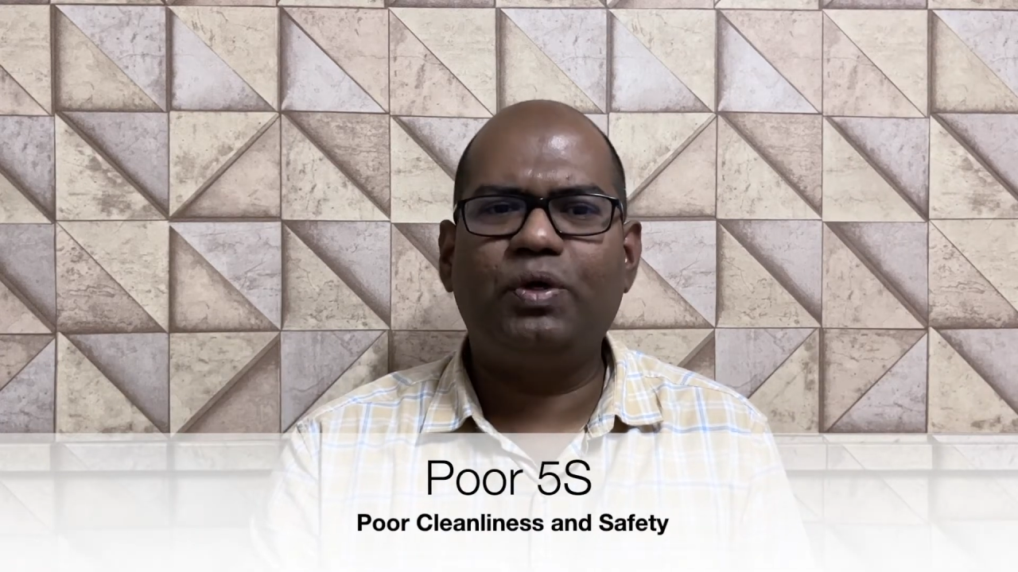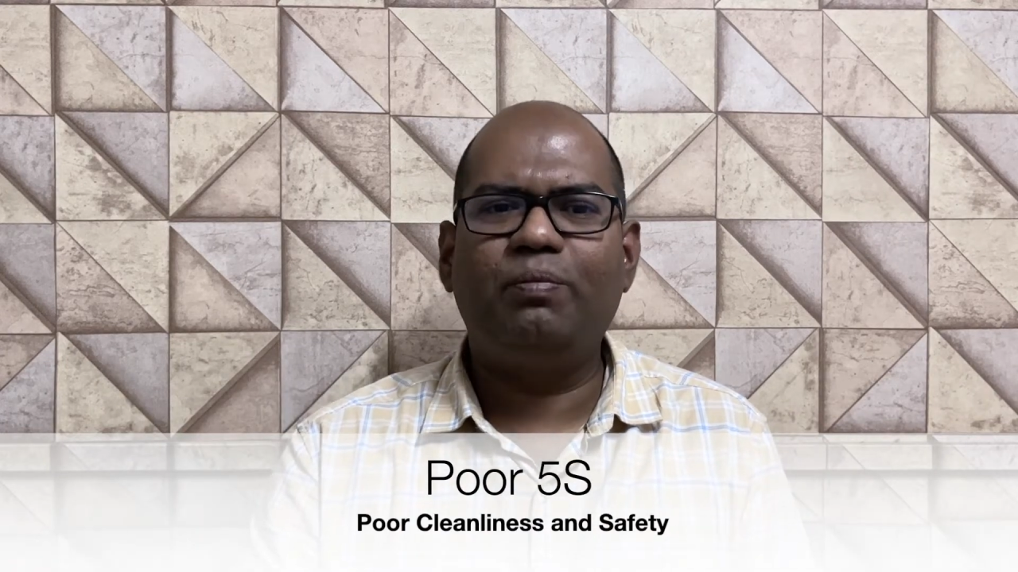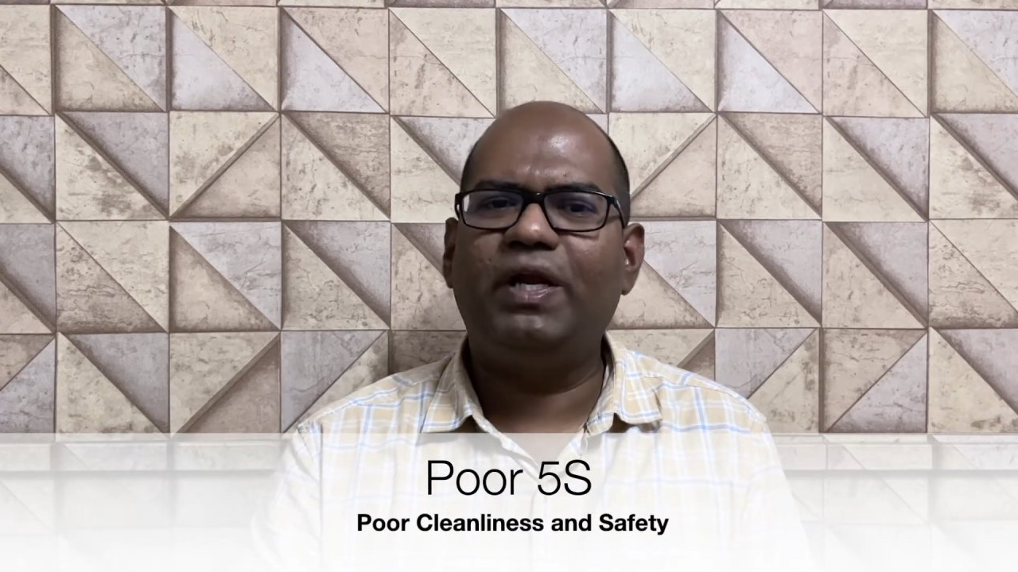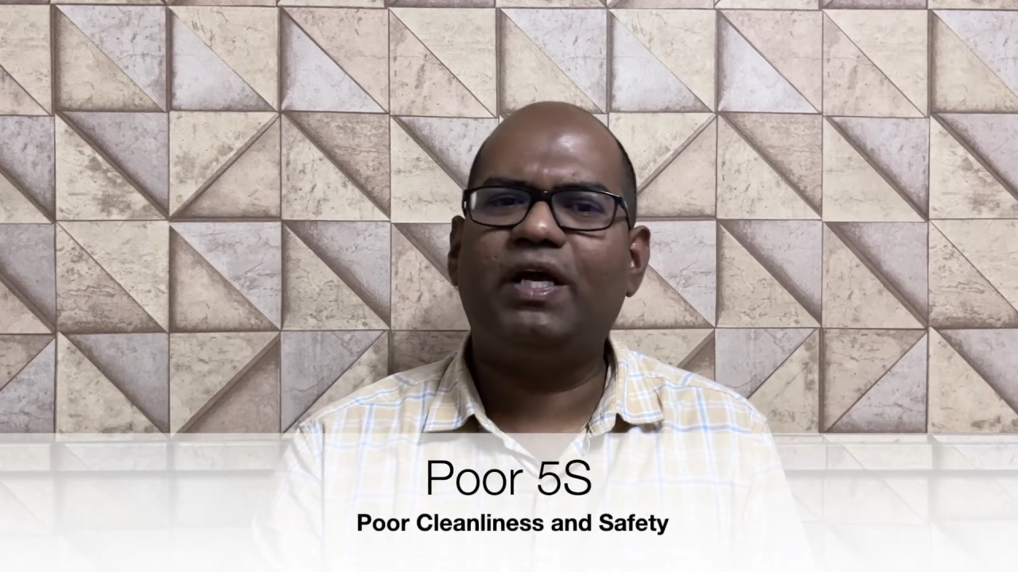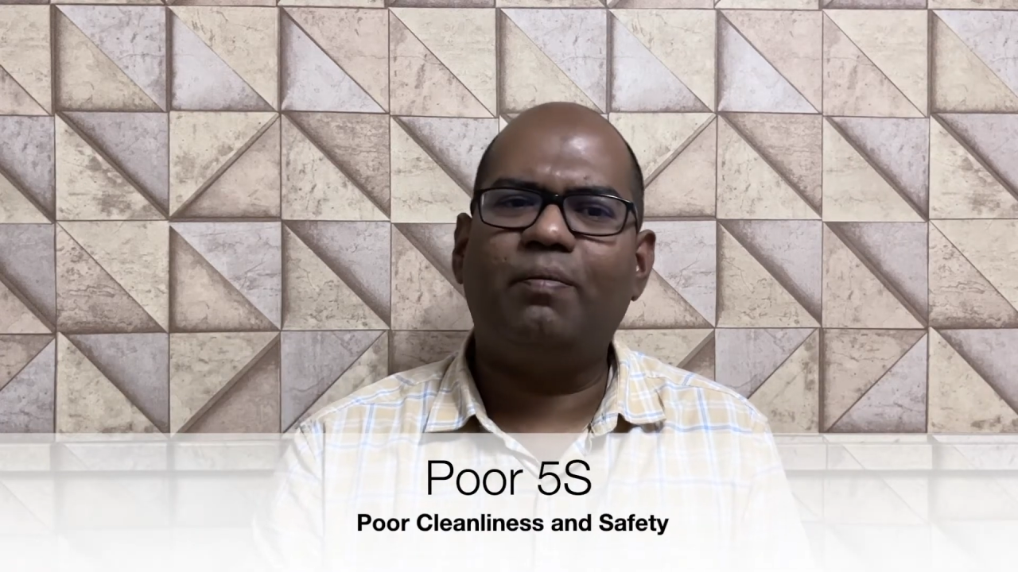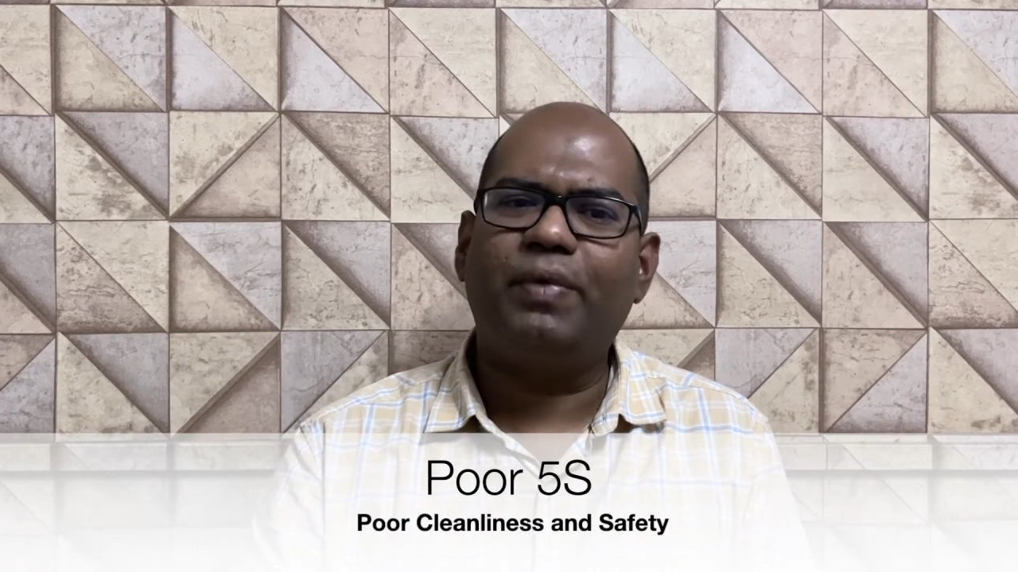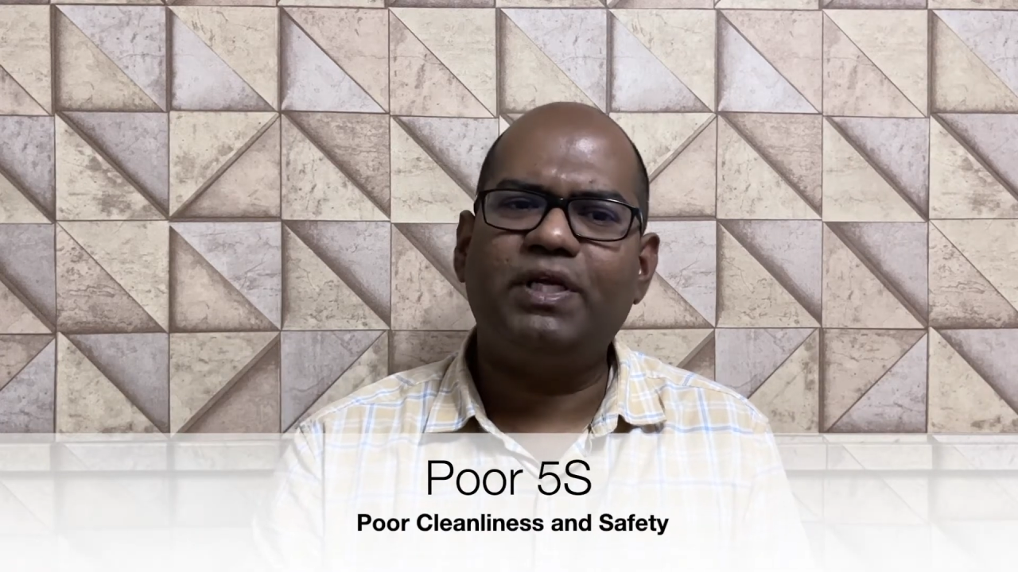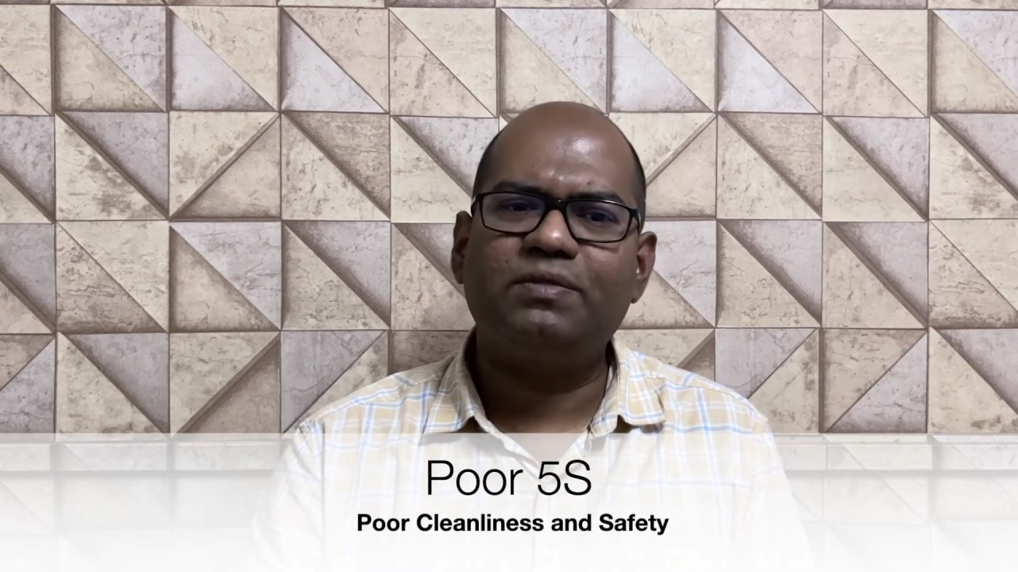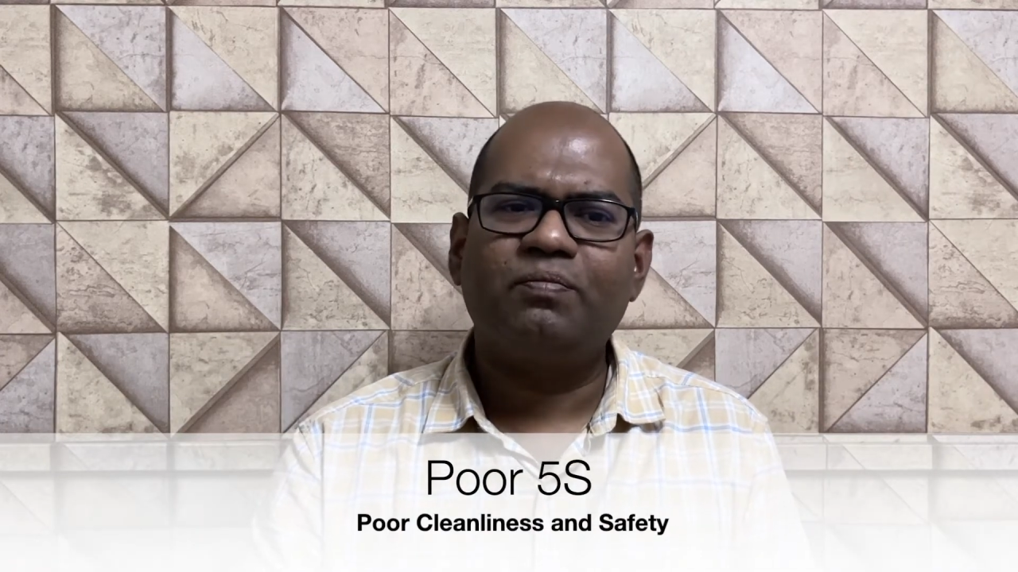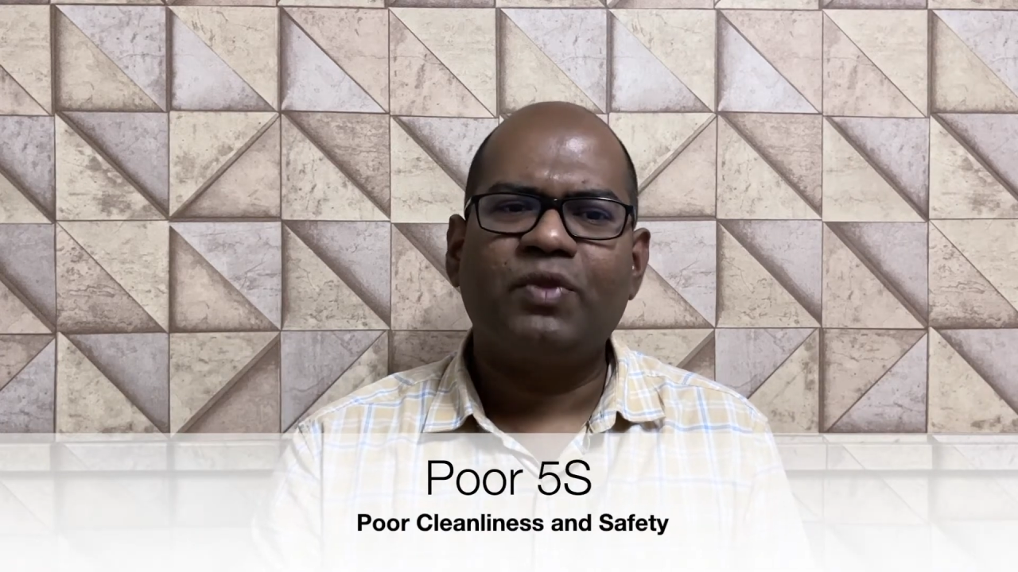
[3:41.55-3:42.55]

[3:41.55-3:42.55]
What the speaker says: in many companies.